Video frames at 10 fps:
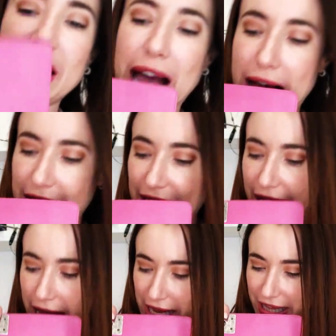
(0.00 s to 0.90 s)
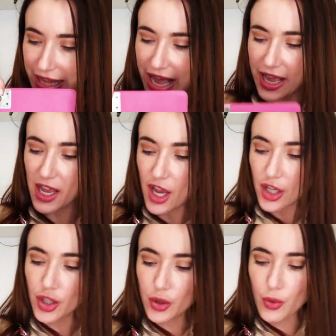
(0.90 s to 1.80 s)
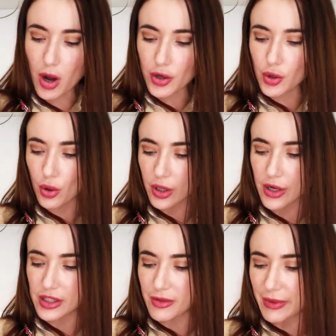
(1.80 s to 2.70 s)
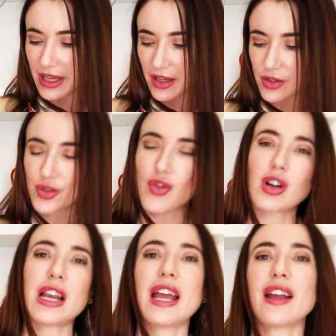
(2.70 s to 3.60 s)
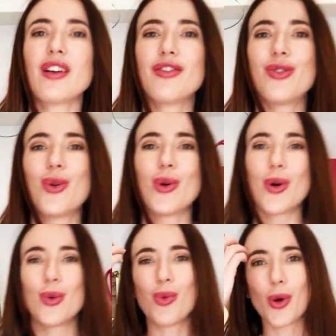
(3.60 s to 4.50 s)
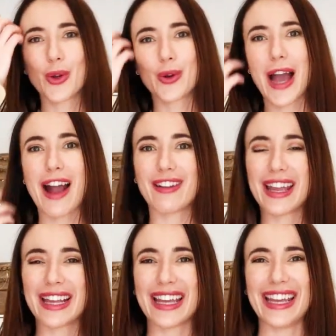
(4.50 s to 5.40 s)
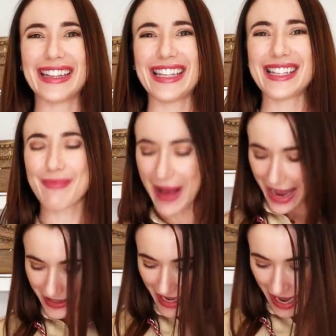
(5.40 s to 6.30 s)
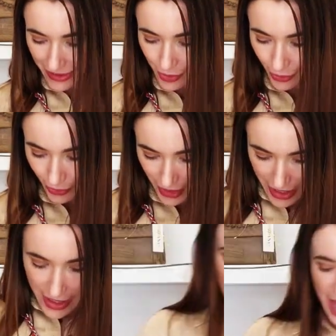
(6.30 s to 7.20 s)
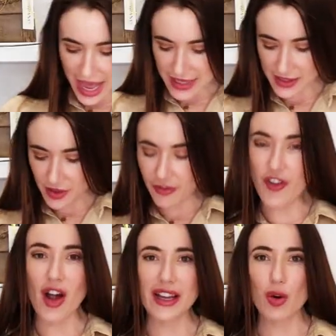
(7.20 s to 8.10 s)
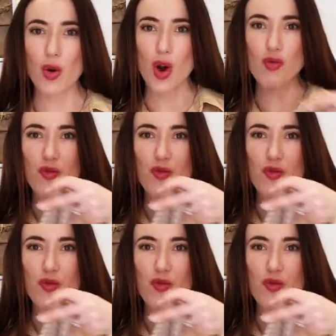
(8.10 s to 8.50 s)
can get in there. You are not going to be struggling for what you're carrying in these bags at all. And the final